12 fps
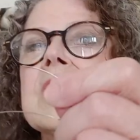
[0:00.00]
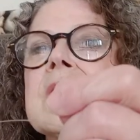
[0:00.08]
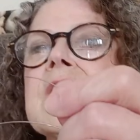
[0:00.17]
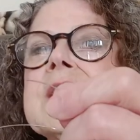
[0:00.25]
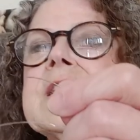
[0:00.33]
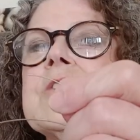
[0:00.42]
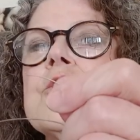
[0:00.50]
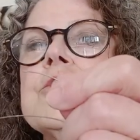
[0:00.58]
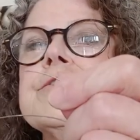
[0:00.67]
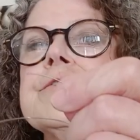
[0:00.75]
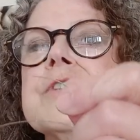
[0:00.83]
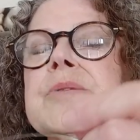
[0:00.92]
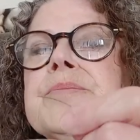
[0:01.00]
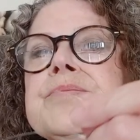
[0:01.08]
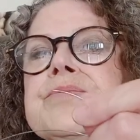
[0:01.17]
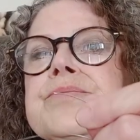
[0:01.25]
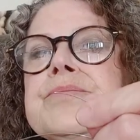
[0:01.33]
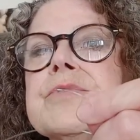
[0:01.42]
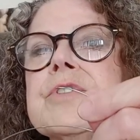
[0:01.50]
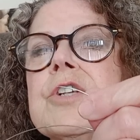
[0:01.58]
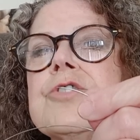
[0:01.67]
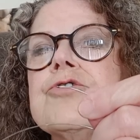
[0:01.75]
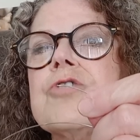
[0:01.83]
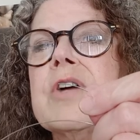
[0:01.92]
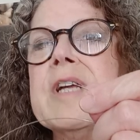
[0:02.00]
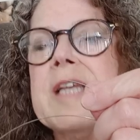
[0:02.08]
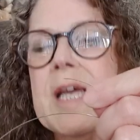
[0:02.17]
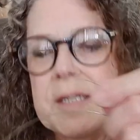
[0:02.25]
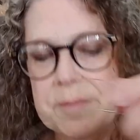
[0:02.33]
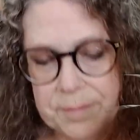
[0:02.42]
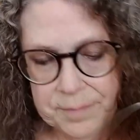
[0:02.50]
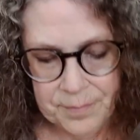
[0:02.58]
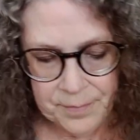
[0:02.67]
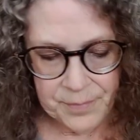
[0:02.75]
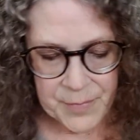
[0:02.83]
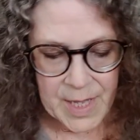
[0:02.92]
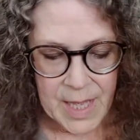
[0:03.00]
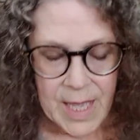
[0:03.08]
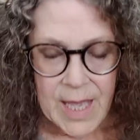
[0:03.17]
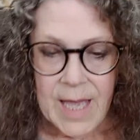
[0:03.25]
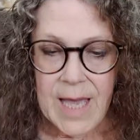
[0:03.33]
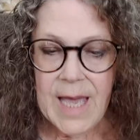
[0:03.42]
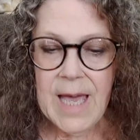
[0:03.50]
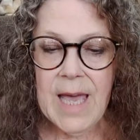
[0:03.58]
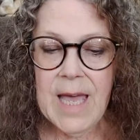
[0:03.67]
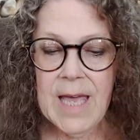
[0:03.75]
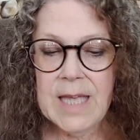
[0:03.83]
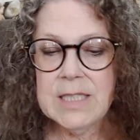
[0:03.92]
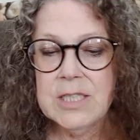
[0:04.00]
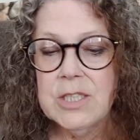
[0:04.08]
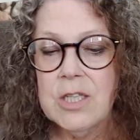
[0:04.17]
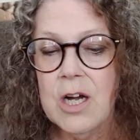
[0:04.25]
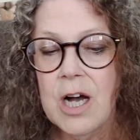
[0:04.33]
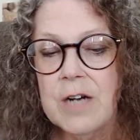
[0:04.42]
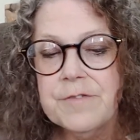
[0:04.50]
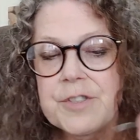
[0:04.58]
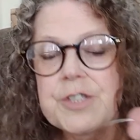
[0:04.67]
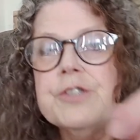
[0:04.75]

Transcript: cut it off, try again. And after